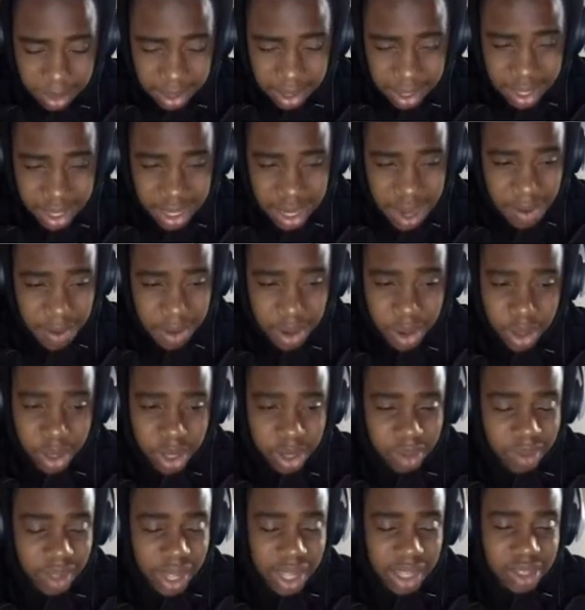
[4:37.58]
Never heard
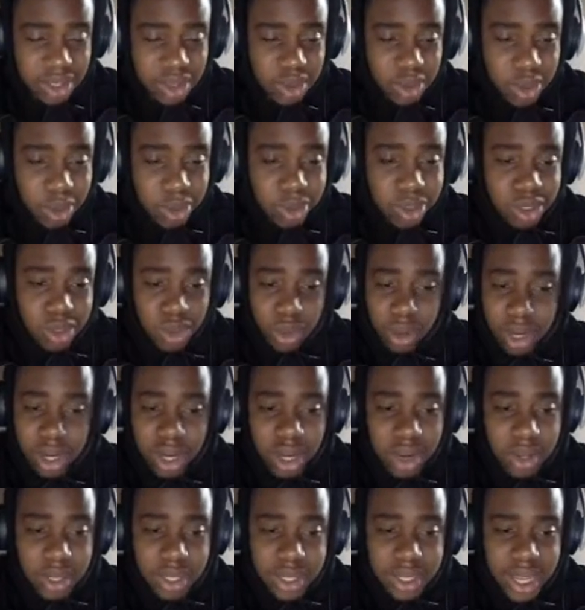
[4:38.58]
of that school, so we're going to
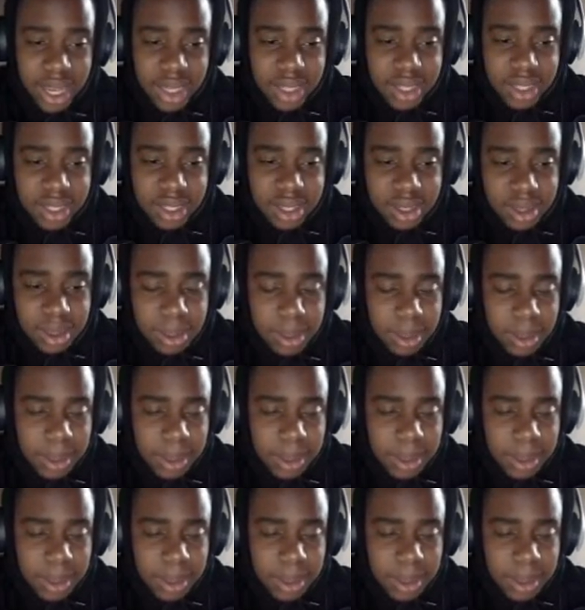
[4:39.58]
go with Texas.